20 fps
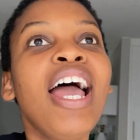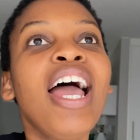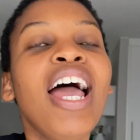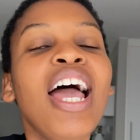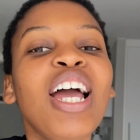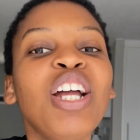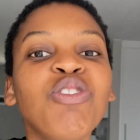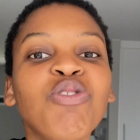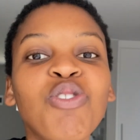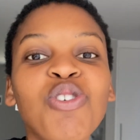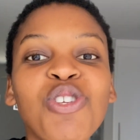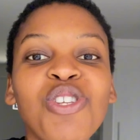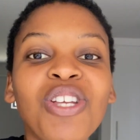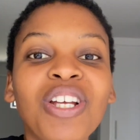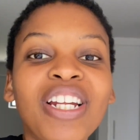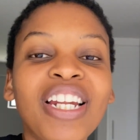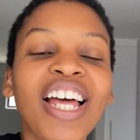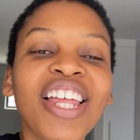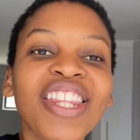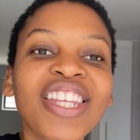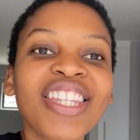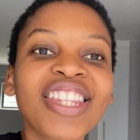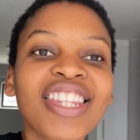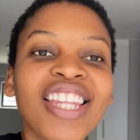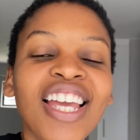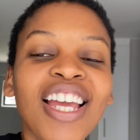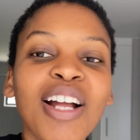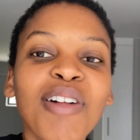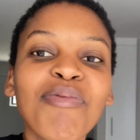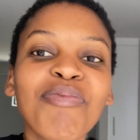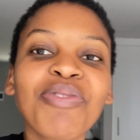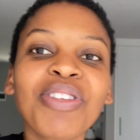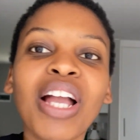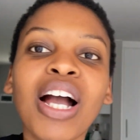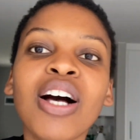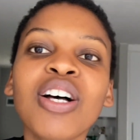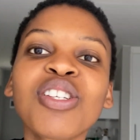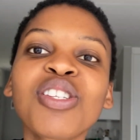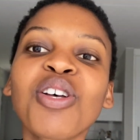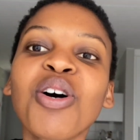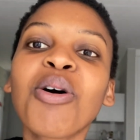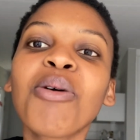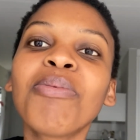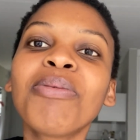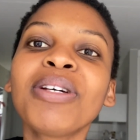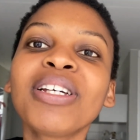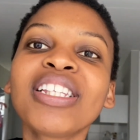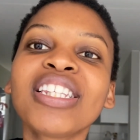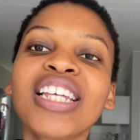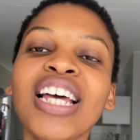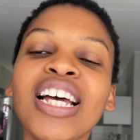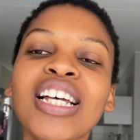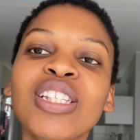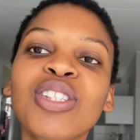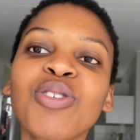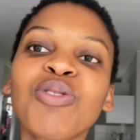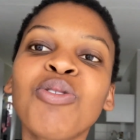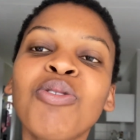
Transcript: And also another thing, I was hoping that